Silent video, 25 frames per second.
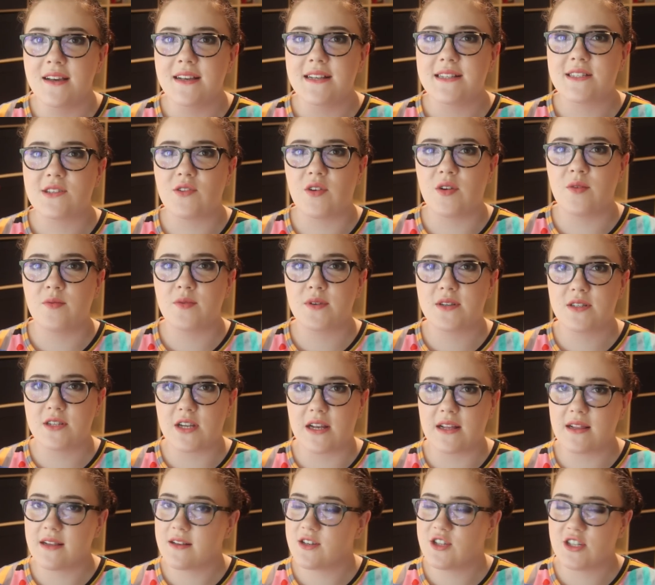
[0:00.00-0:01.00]
so I would
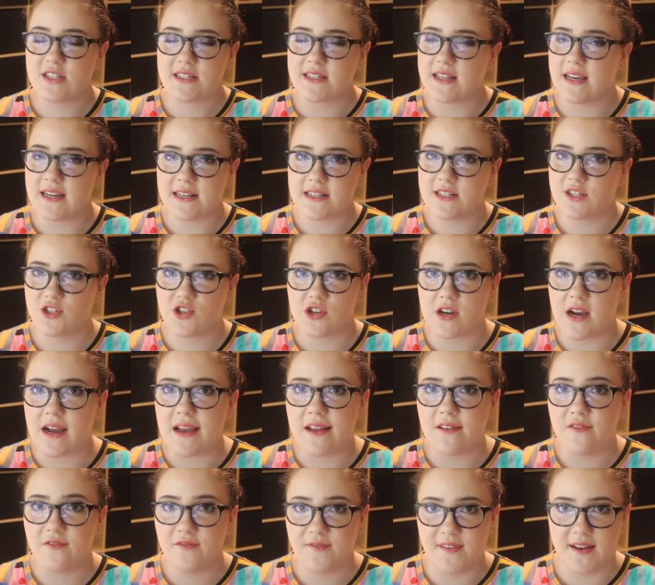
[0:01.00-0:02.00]
just like to try
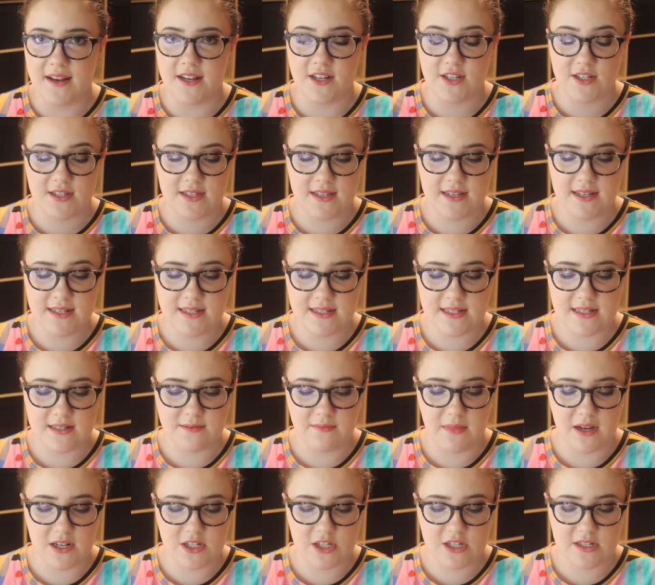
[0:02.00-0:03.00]
and finish this as
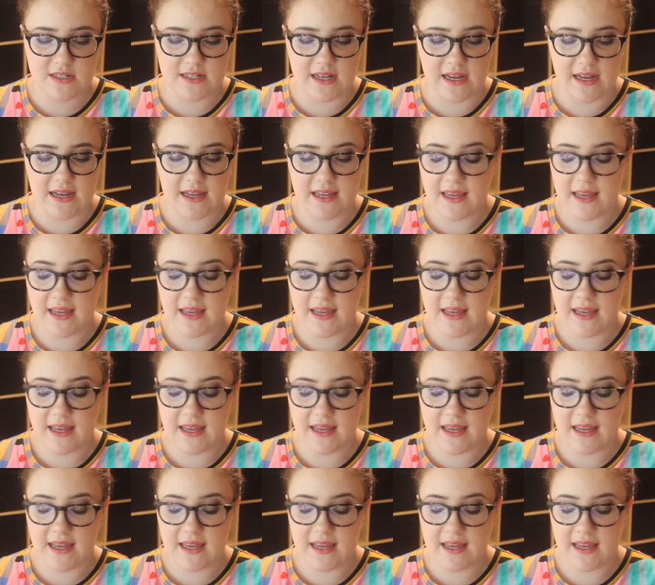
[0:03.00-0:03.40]
much as I